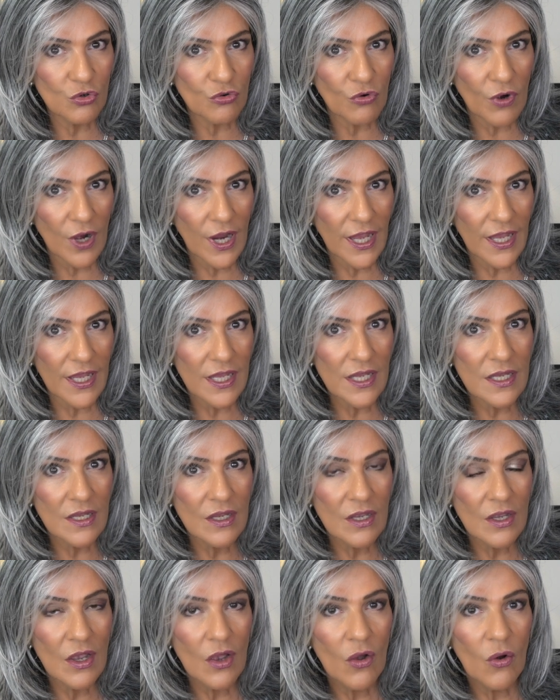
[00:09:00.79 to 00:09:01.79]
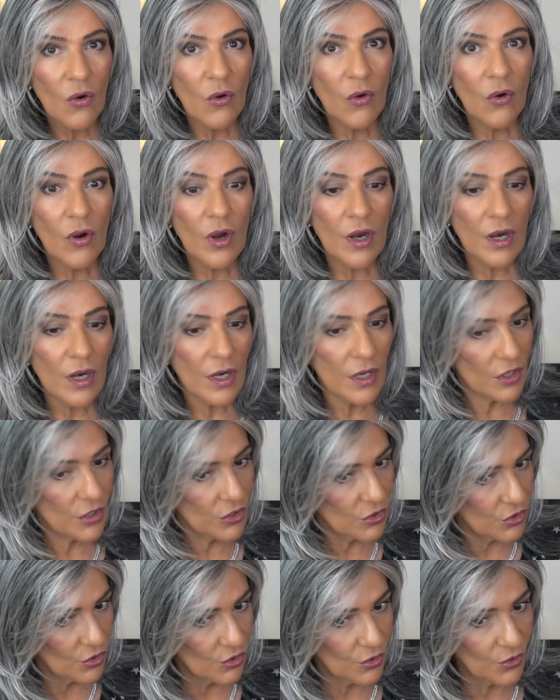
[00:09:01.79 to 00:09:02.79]
gray, or
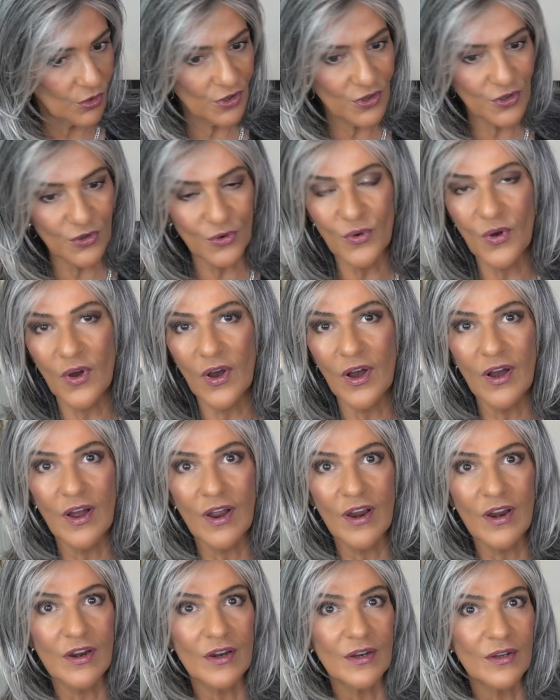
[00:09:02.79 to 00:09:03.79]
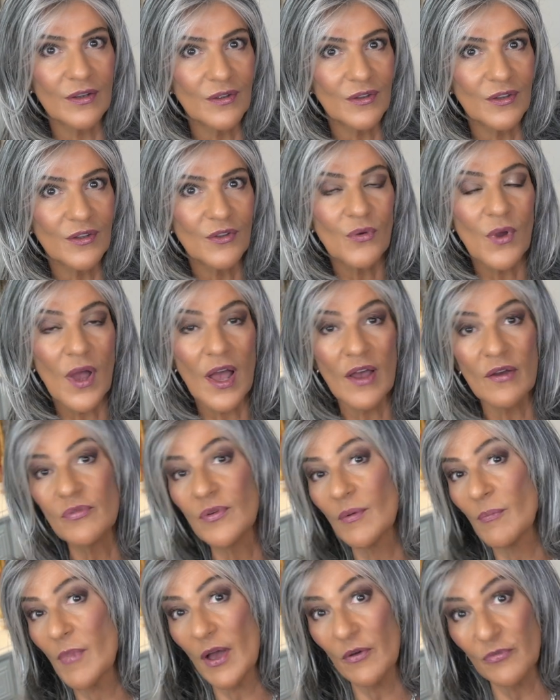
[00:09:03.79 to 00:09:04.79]
you you are you have
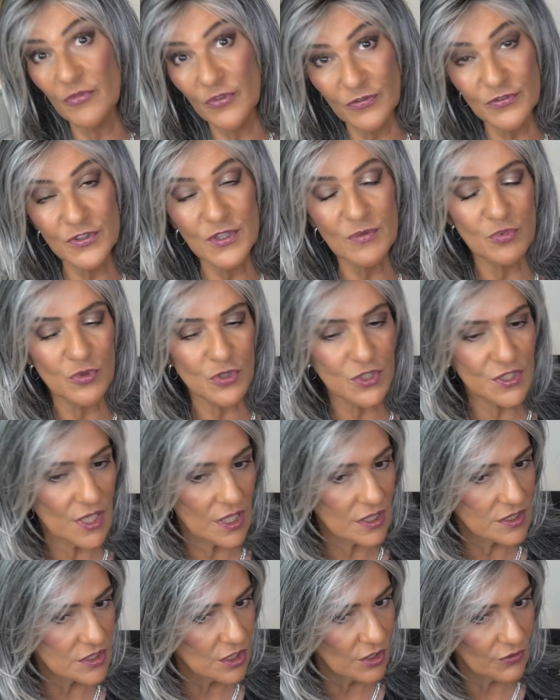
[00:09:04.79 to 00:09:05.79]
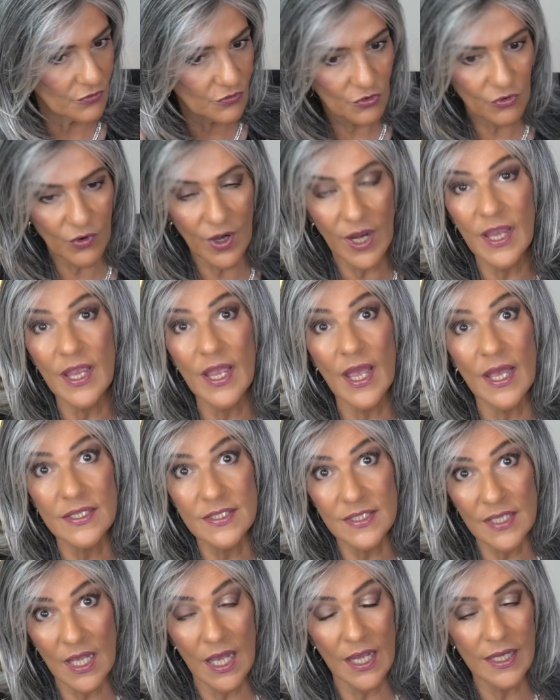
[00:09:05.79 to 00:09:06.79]
about 50% of gray
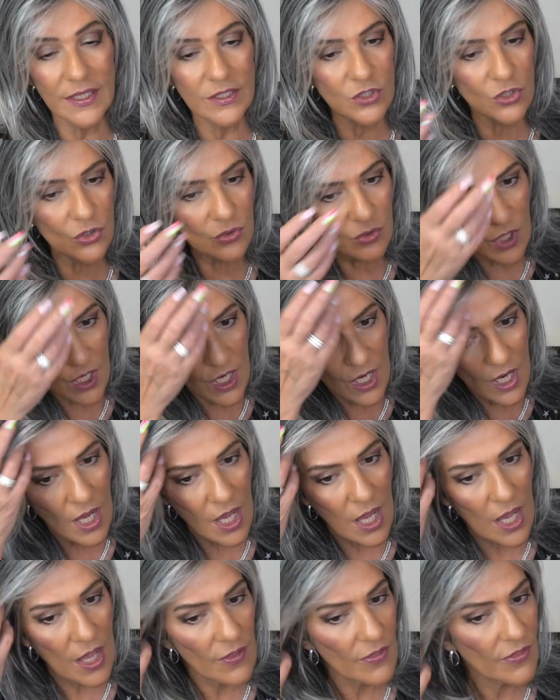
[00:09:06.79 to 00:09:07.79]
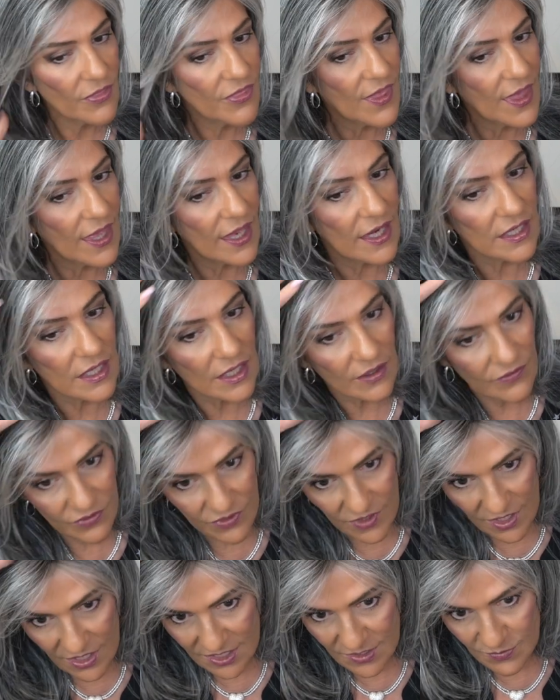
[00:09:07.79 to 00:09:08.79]
as I do, then
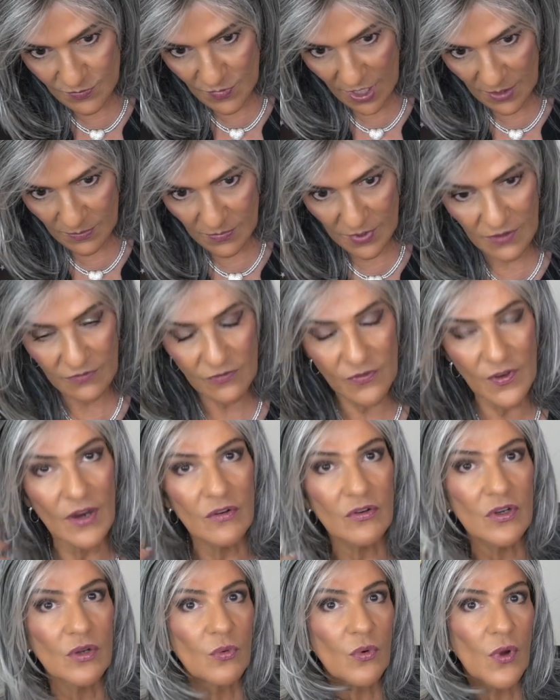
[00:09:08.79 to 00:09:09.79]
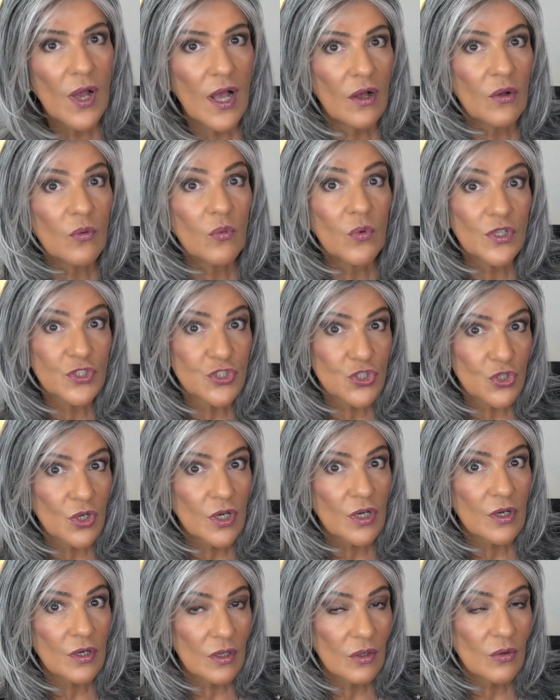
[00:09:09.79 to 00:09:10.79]
this may be very well what
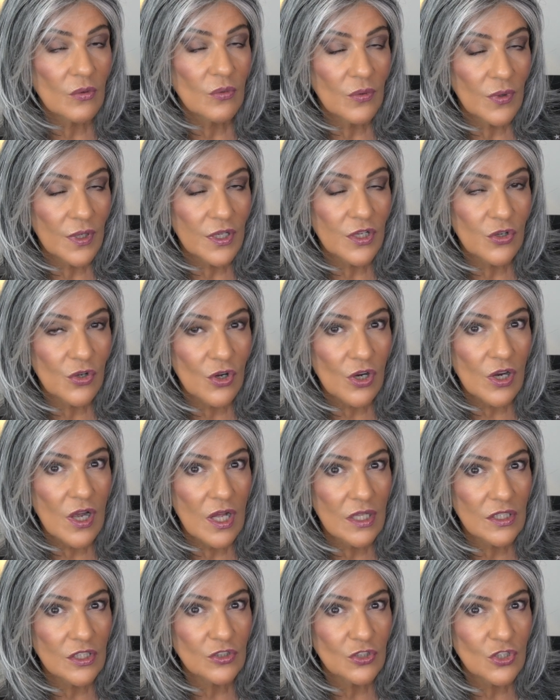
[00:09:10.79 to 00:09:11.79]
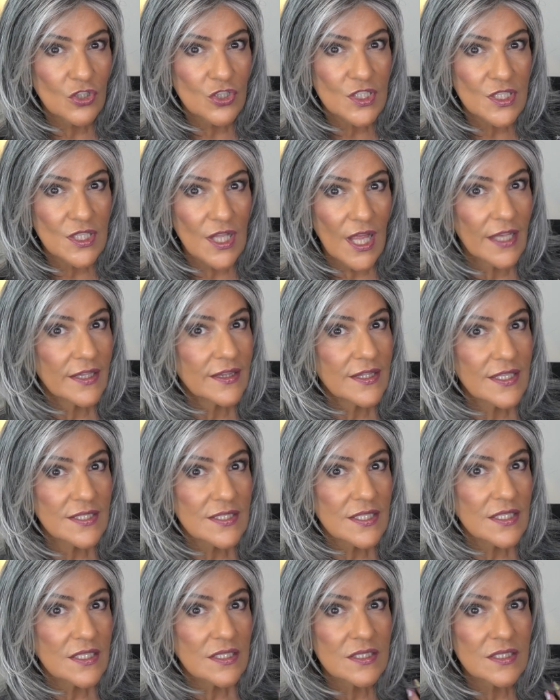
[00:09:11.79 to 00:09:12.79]
your what your color looks like. This
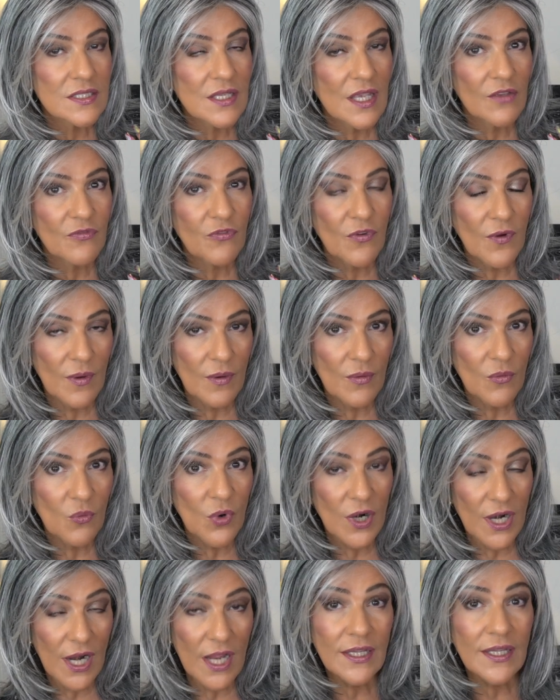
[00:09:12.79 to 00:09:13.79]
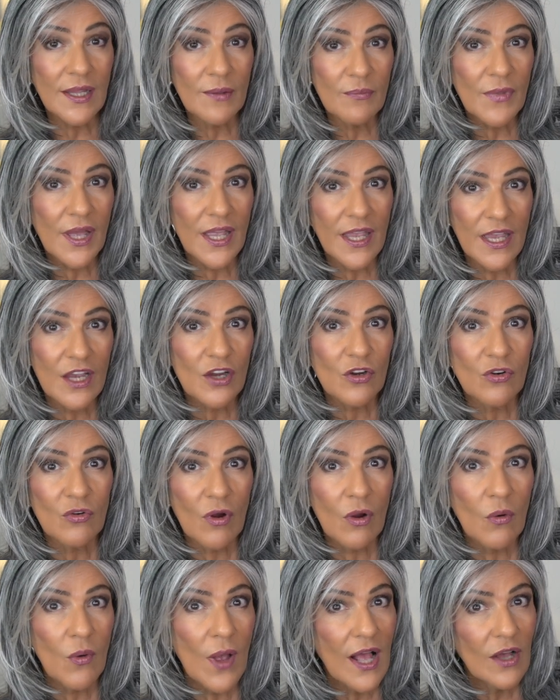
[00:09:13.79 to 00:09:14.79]
is if when I let my hair
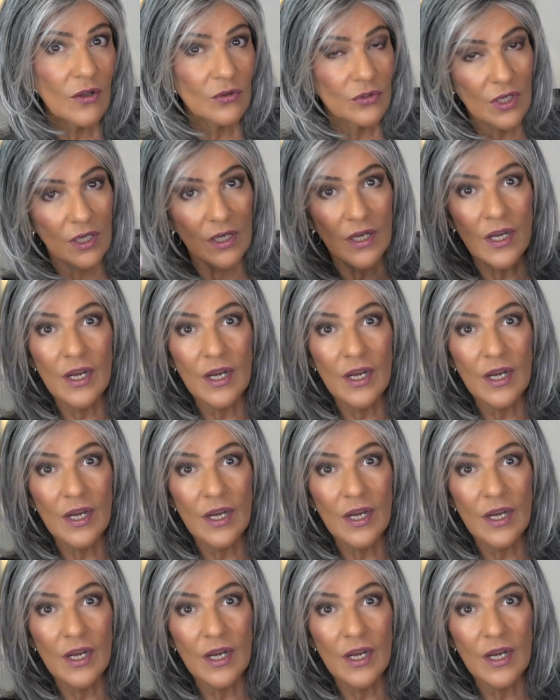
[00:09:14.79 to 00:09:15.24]
grow out,